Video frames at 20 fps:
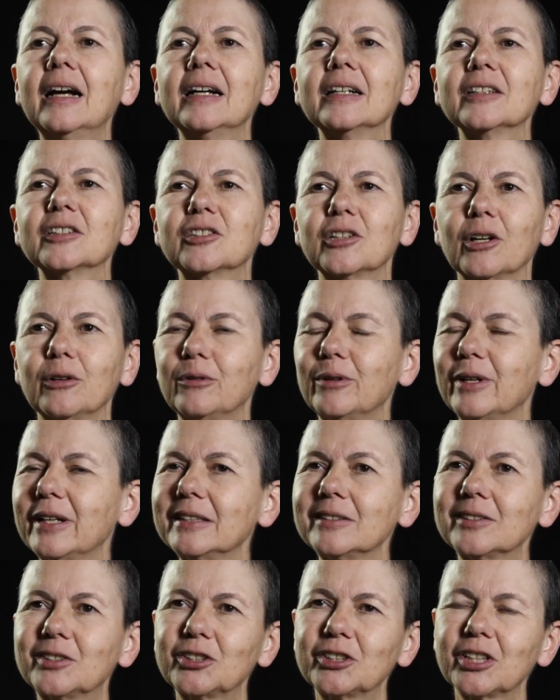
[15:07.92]
So
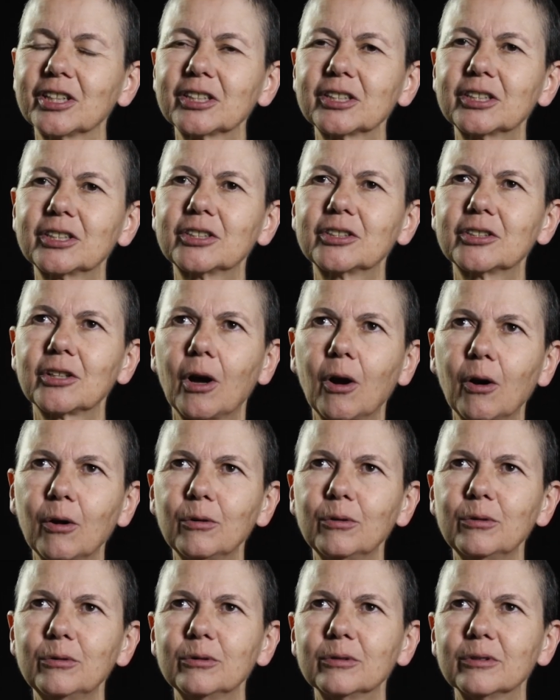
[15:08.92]
it's just
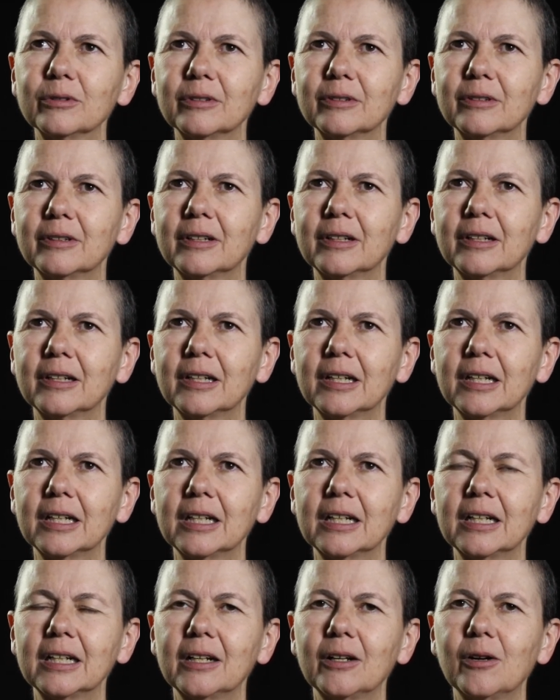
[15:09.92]
so
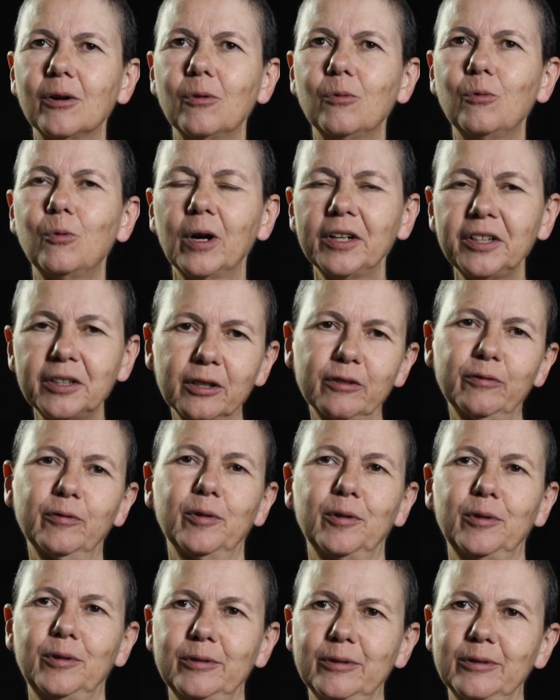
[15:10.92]

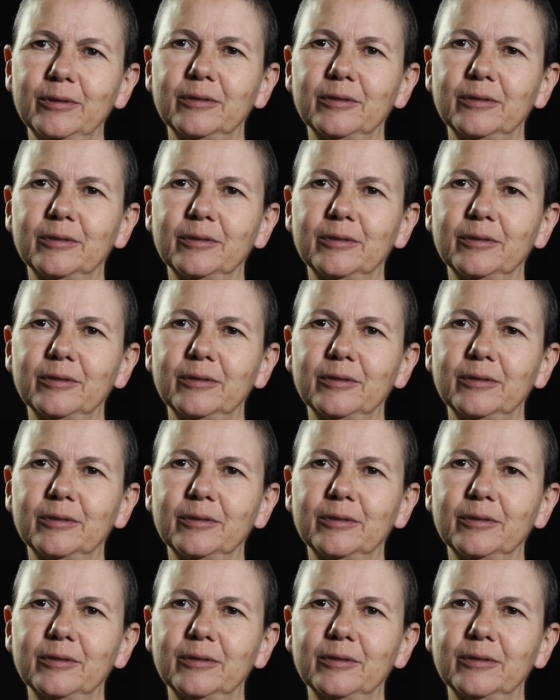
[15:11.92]
wonderful